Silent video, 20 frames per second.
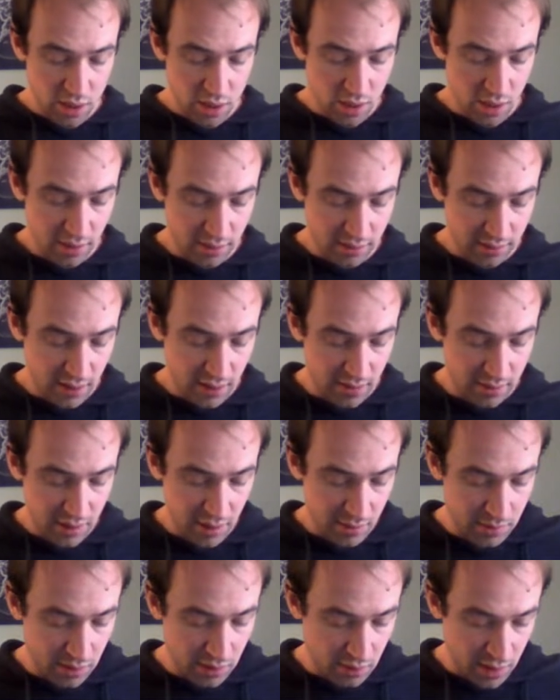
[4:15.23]
Just leaves
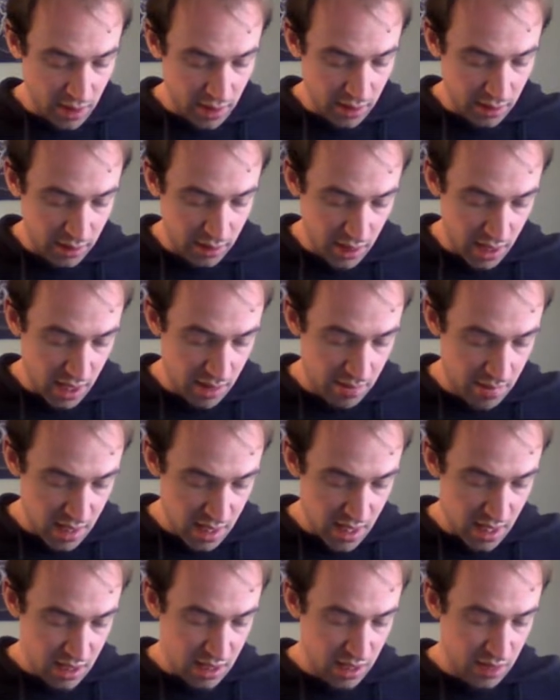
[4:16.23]
up the one
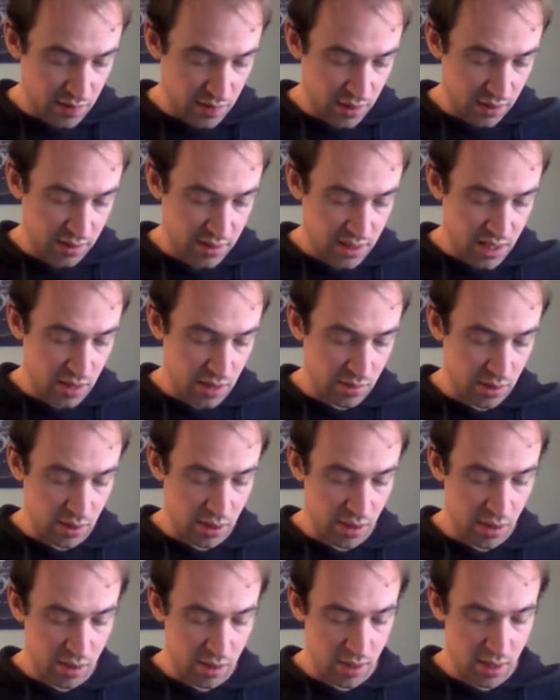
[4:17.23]
air defense down
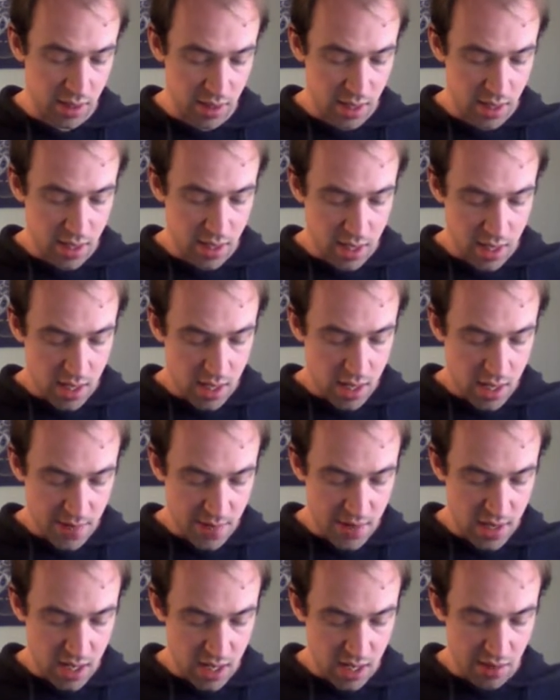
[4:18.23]
below.
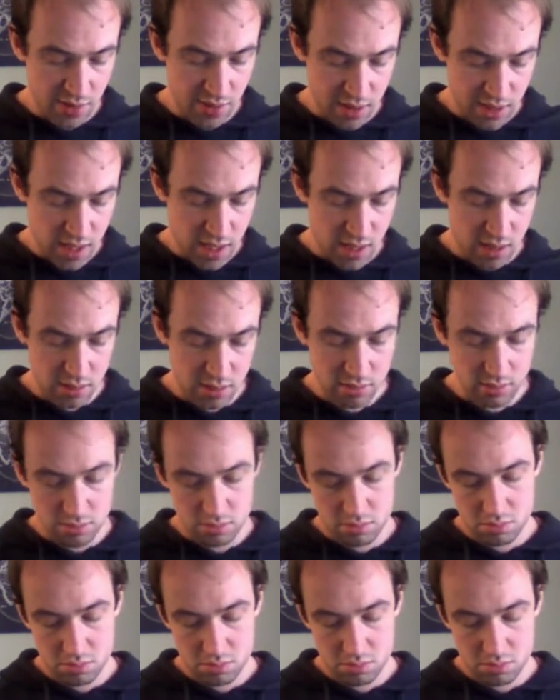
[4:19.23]
And then after that,